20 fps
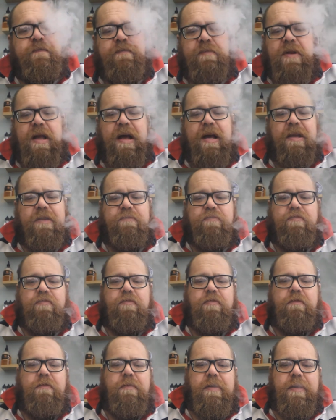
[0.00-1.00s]
That is
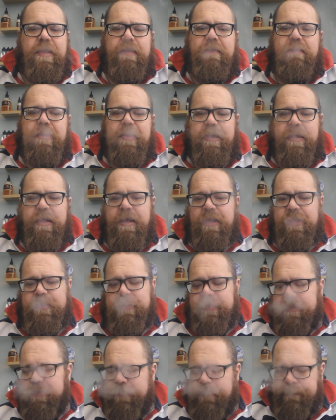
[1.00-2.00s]
really, really
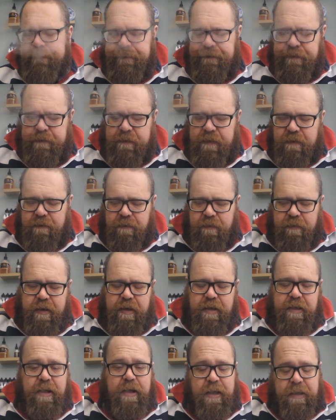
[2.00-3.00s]
nice.
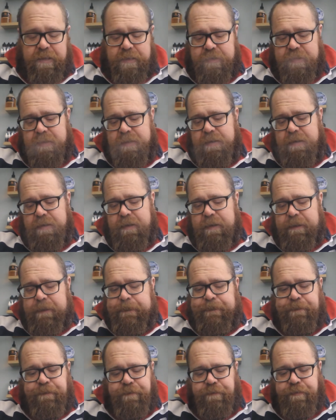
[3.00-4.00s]
Really nice.
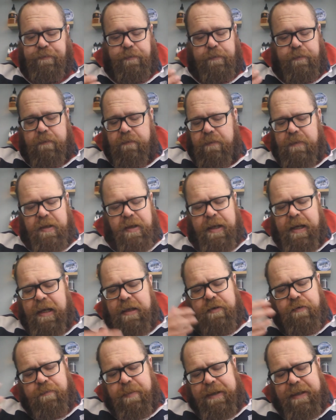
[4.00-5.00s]
You're
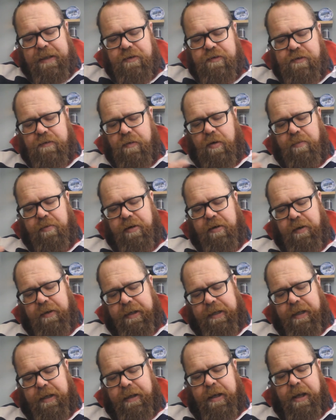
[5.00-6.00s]
getting a big strawberry on
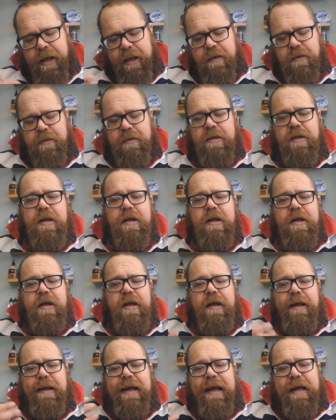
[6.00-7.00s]
the inhale.
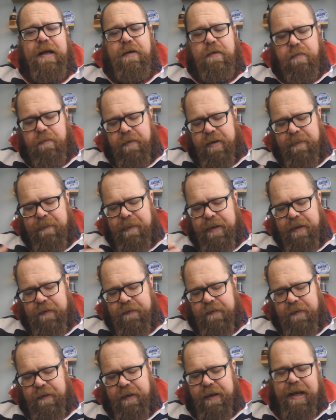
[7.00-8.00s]
You get
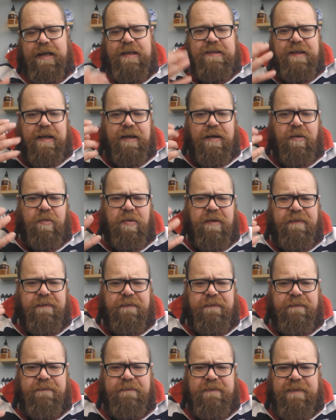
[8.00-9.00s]
creaminess on the exhale with...